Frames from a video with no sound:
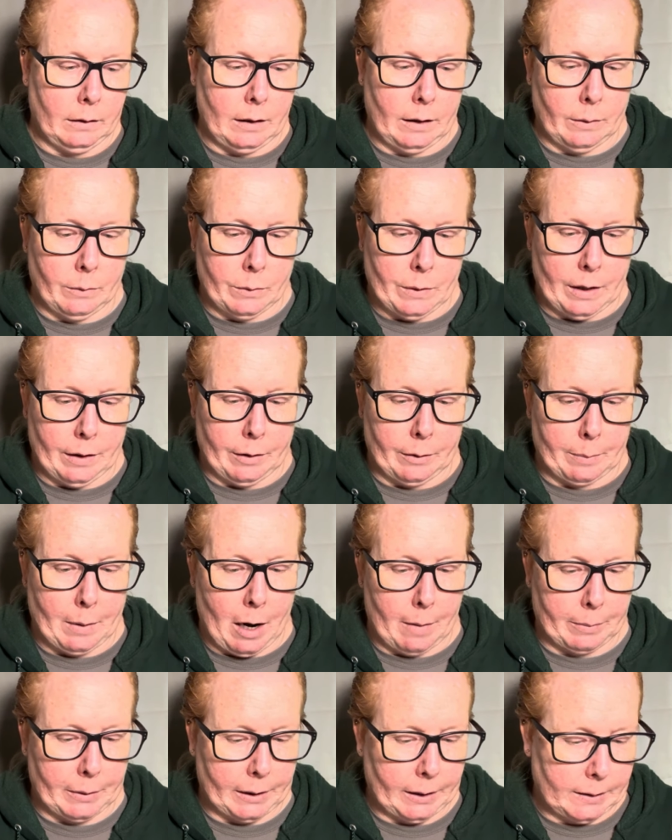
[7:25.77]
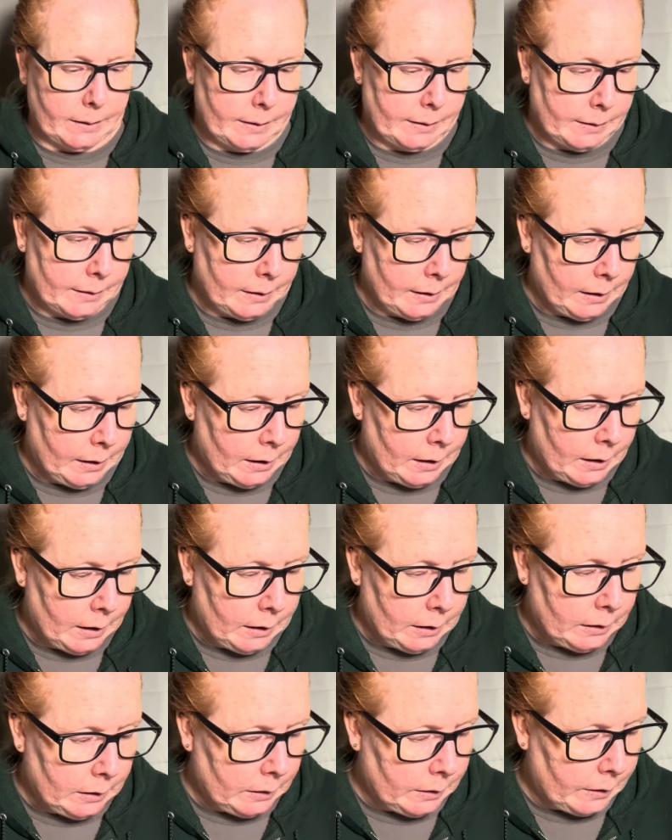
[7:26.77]
one of the properties.
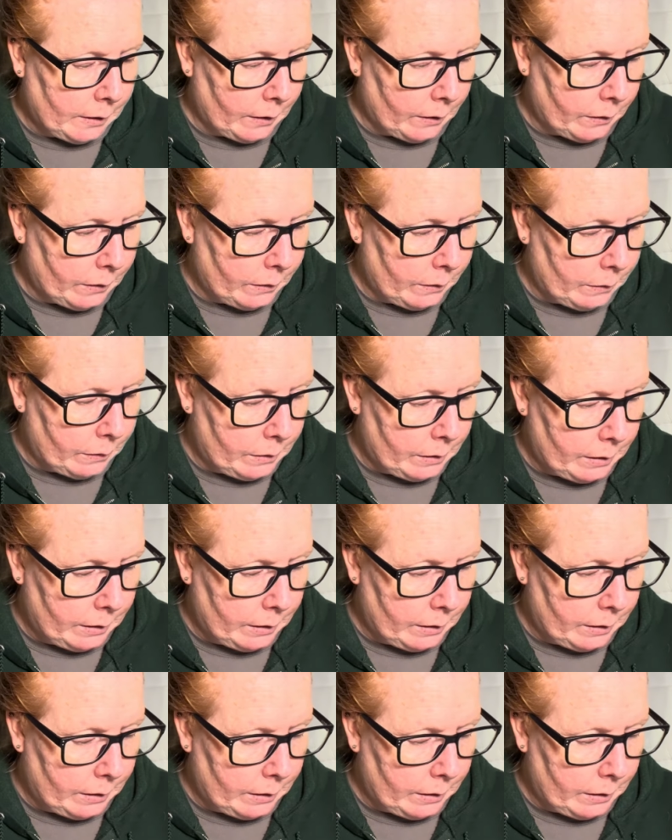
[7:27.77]
So